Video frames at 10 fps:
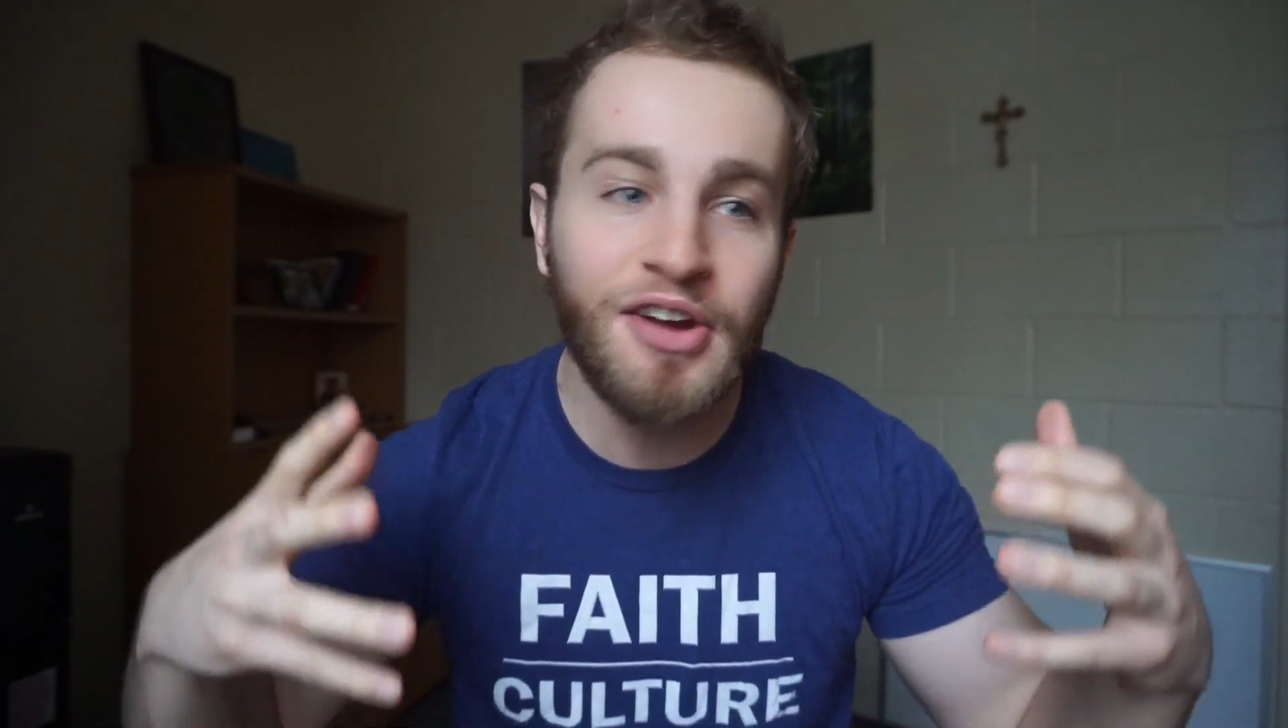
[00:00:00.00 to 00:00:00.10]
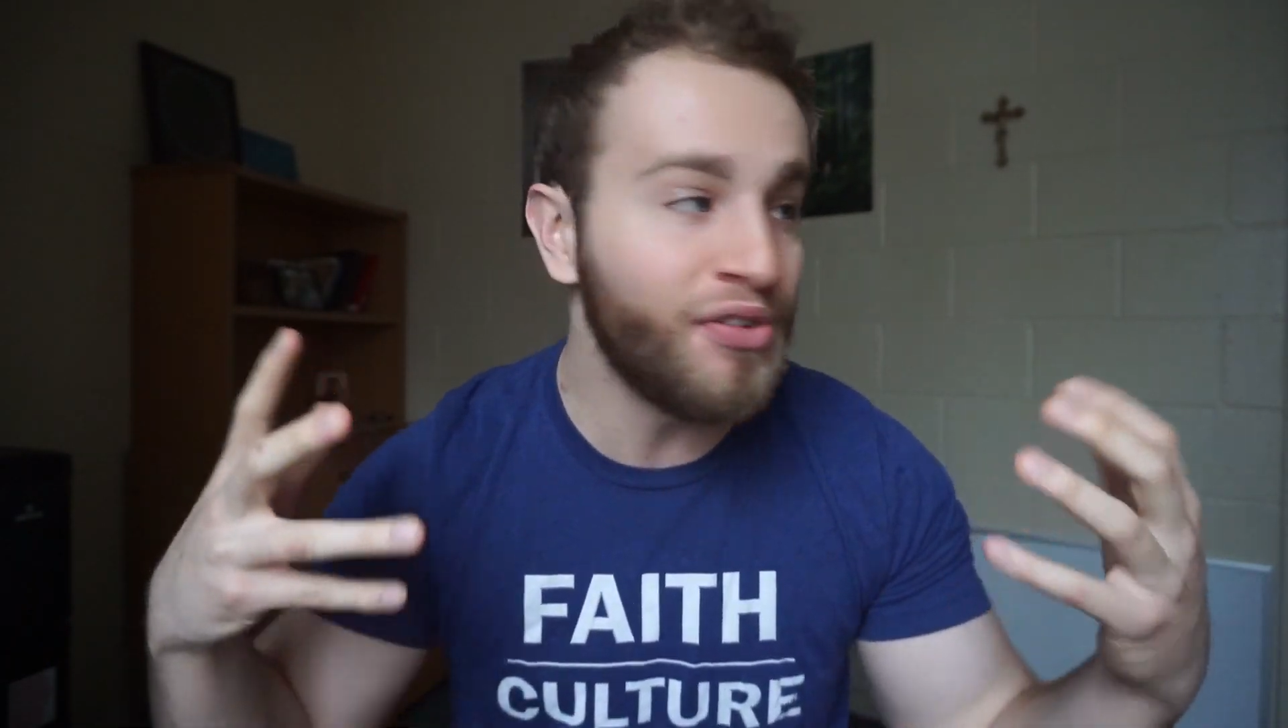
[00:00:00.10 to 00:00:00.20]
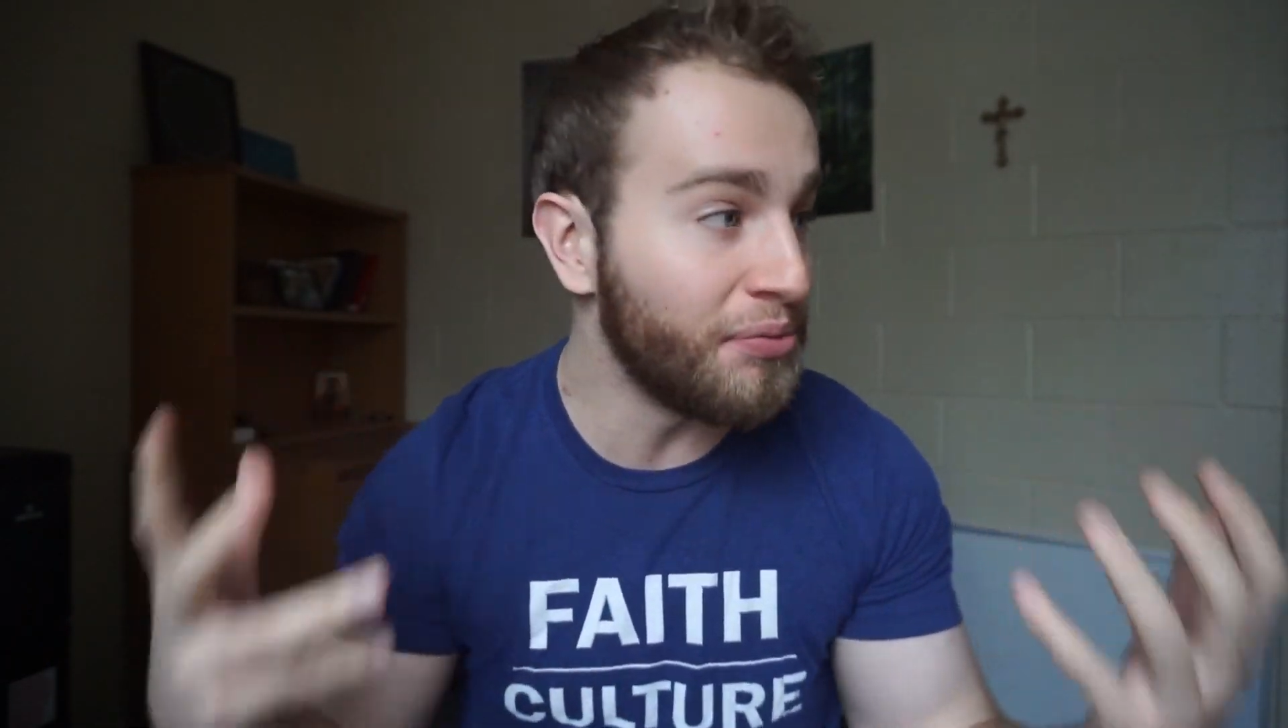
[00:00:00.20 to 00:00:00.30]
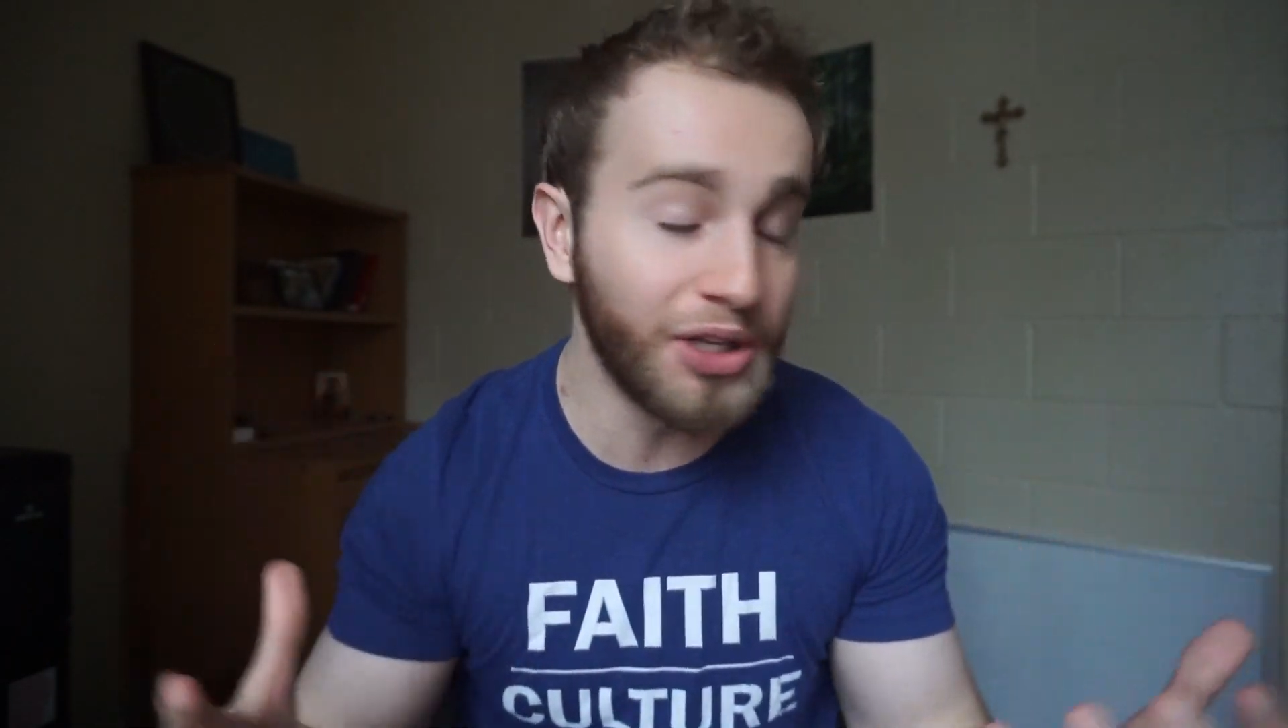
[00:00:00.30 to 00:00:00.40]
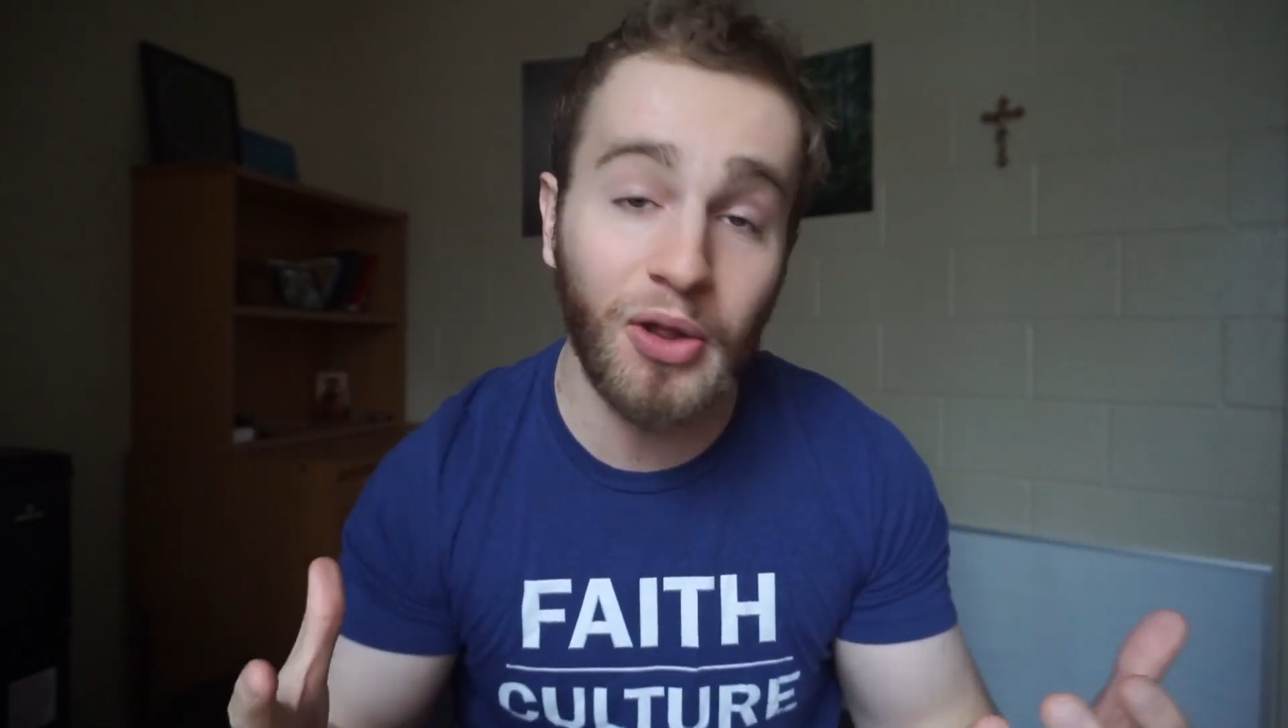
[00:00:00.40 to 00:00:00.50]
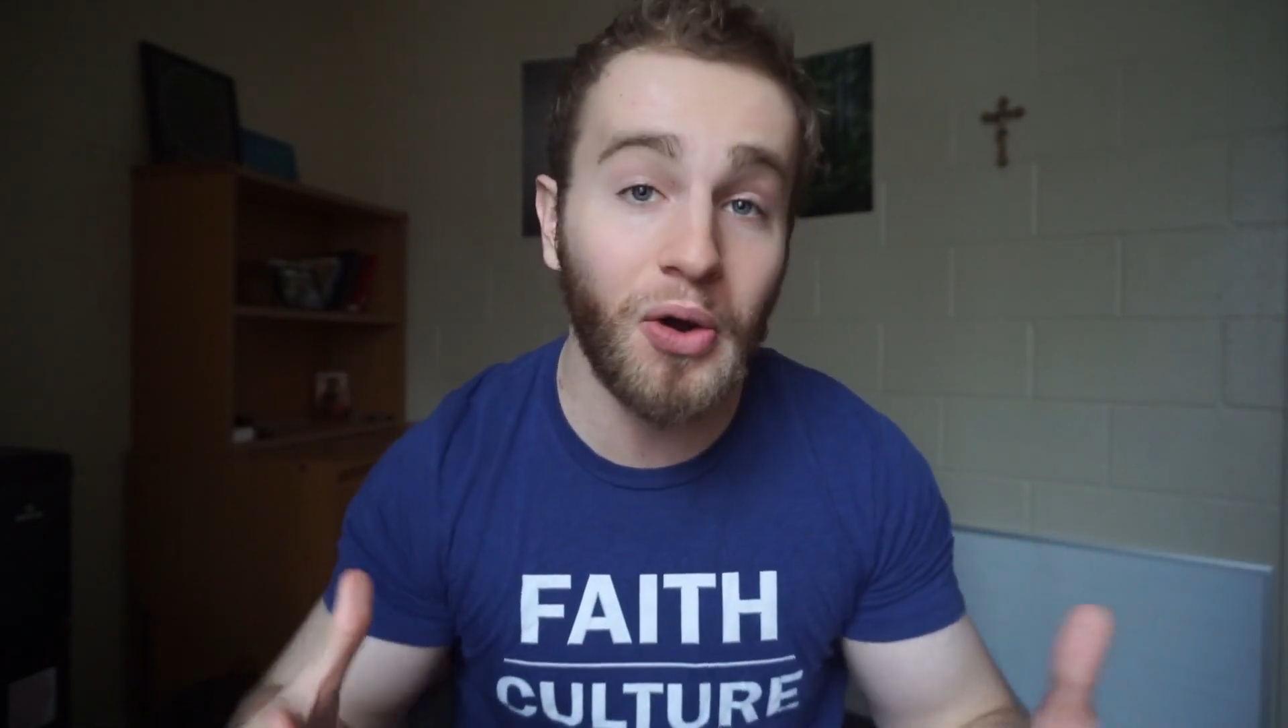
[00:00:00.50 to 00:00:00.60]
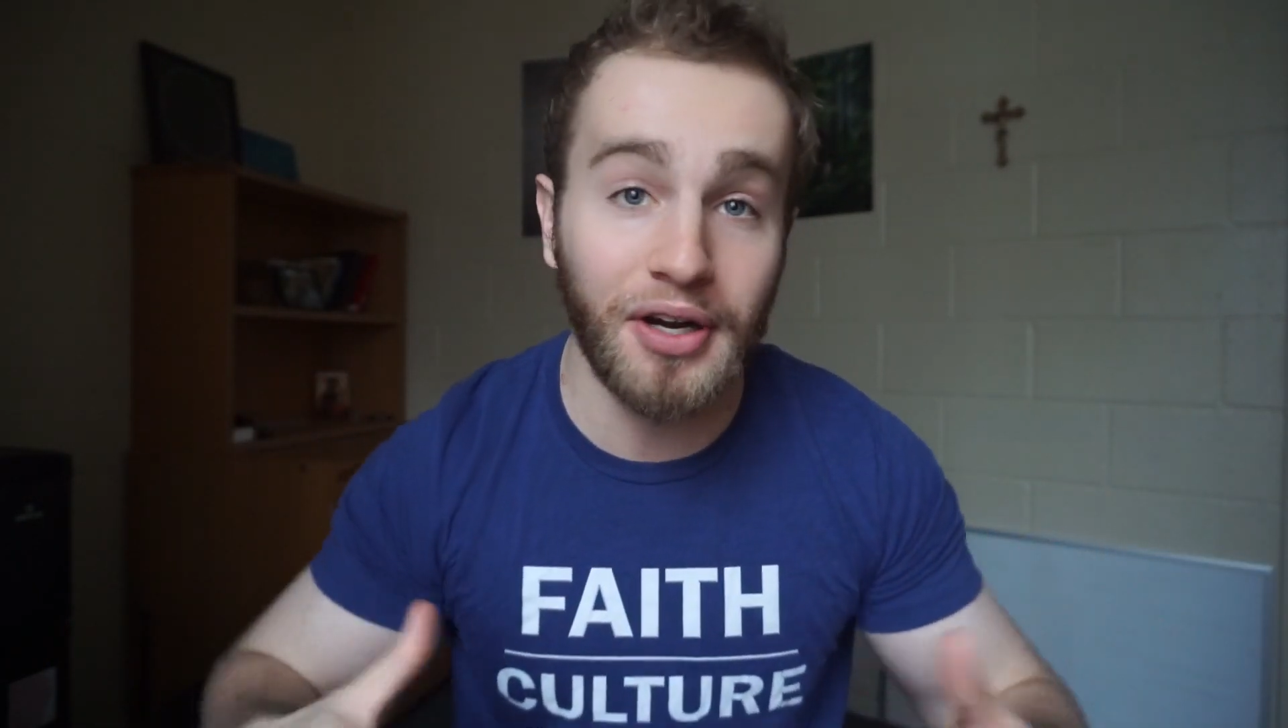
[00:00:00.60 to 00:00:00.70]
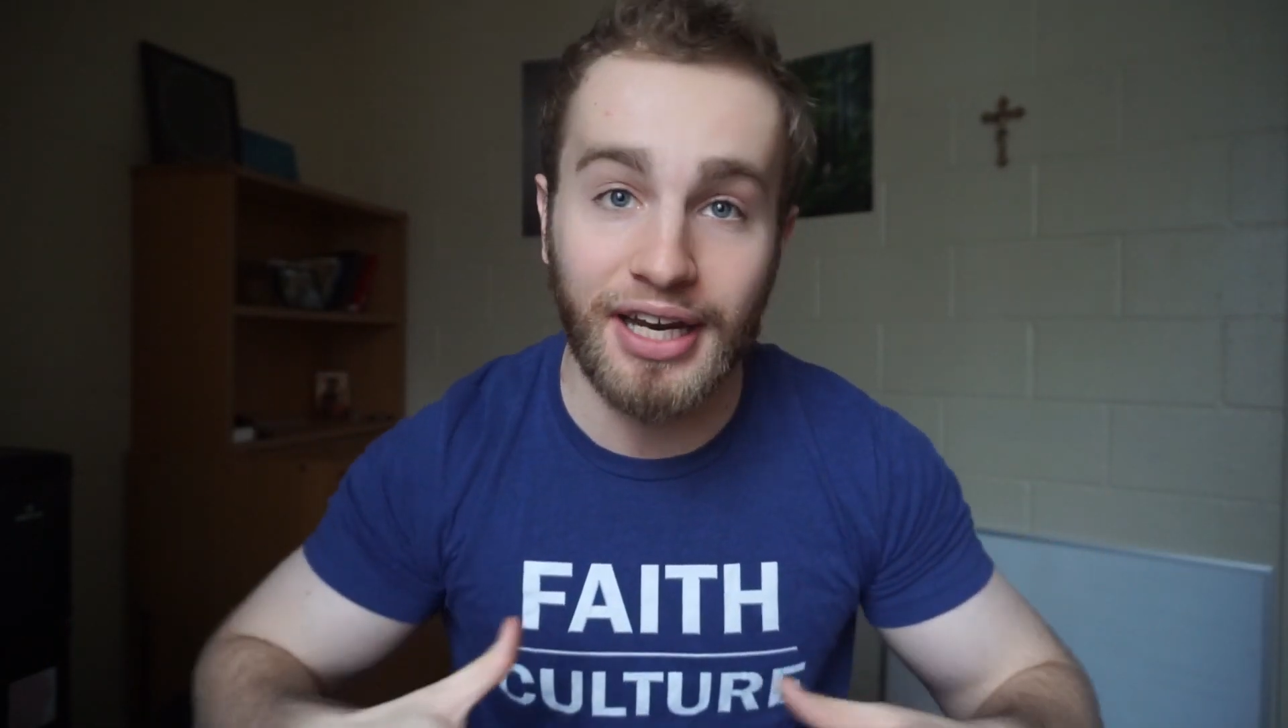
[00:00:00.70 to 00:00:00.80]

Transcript: from the Lord.